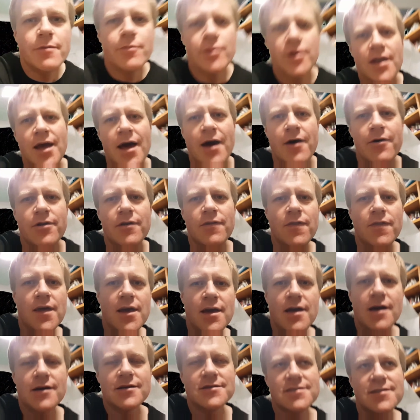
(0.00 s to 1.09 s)
keep it down in
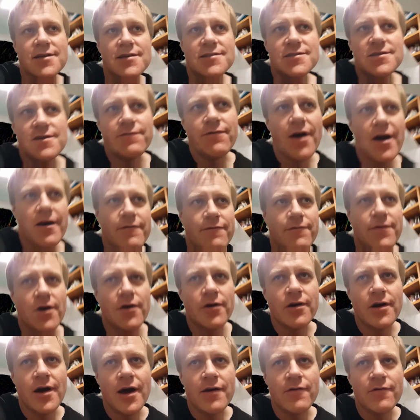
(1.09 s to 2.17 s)
the 65
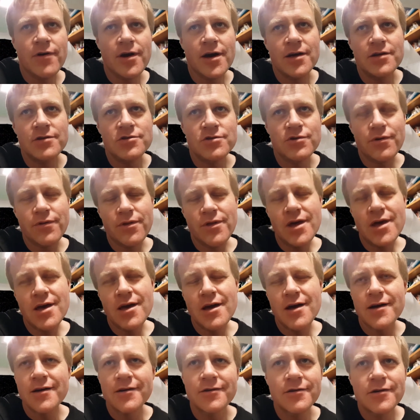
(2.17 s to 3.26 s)
Fahrenheit range, or
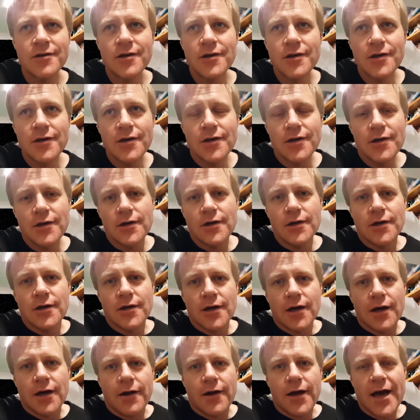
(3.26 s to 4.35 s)
the
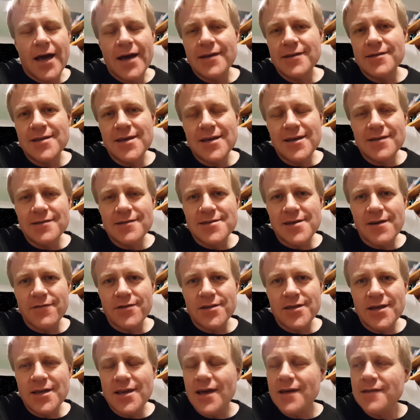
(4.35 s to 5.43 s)

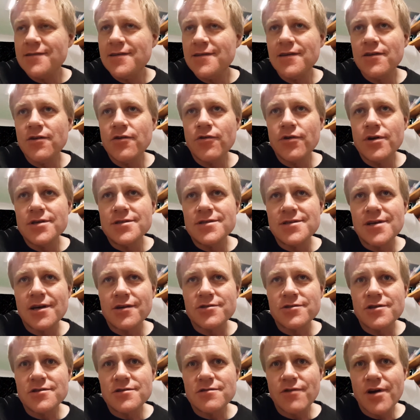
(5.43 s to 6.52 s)
17, 18 degrees
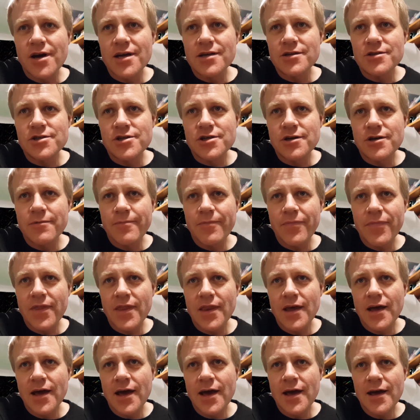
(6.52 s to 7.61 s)
Celsius range.
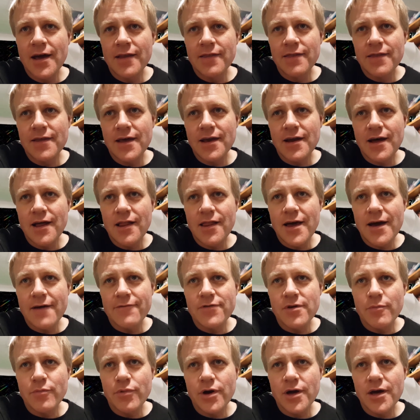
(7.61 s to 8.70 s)
And then I'll
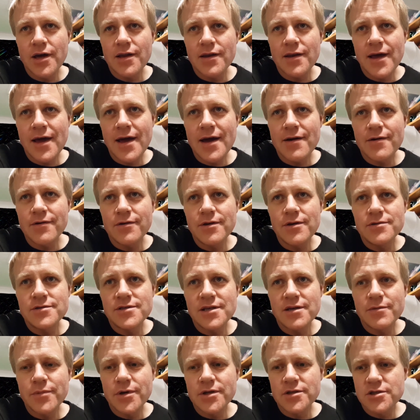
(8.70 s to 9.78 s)
have to bring it down
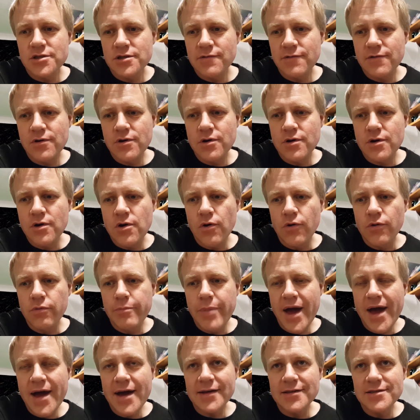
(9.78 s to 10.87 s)
using a bunch of cold
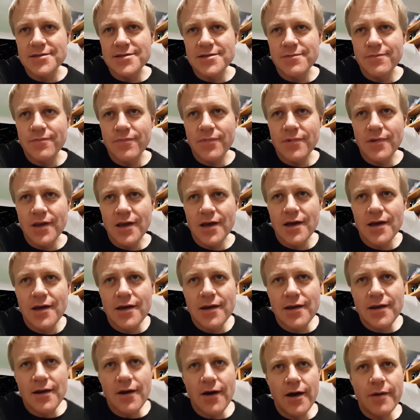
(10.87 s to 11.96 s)
pads.
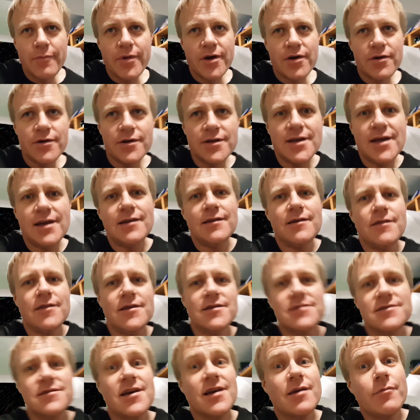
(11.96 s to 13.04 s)
Now I better attend to
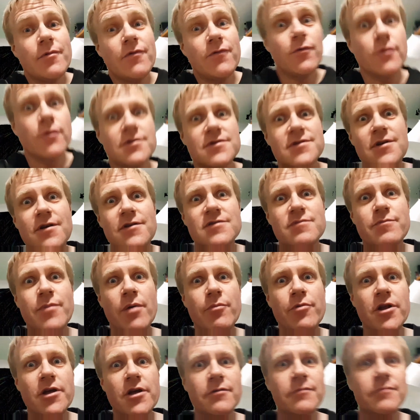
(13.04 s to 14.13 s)
this thing before it starts
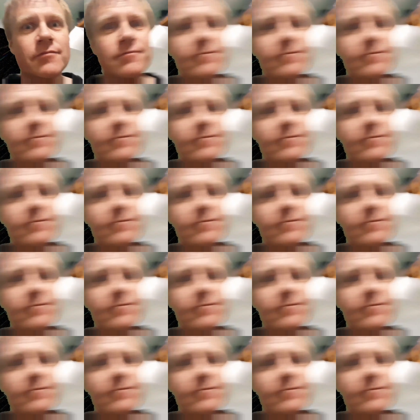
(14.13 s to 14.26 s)
bubbling.